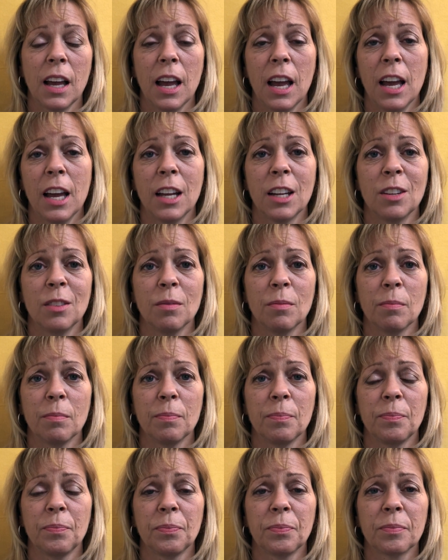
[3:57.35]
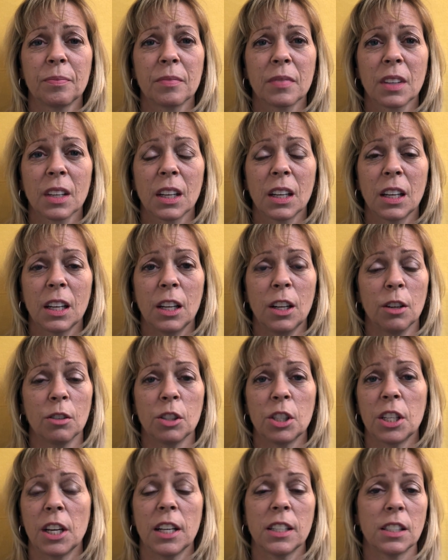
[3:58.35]
And
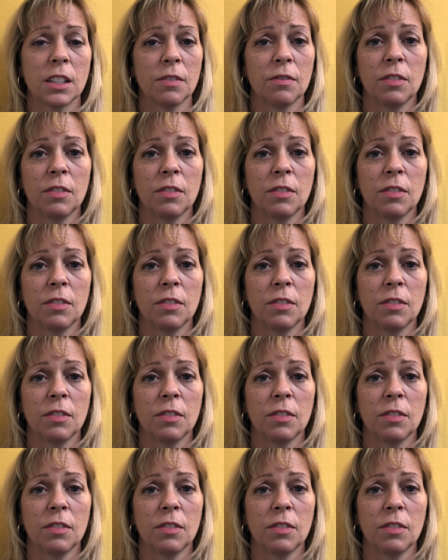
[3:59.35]
she has to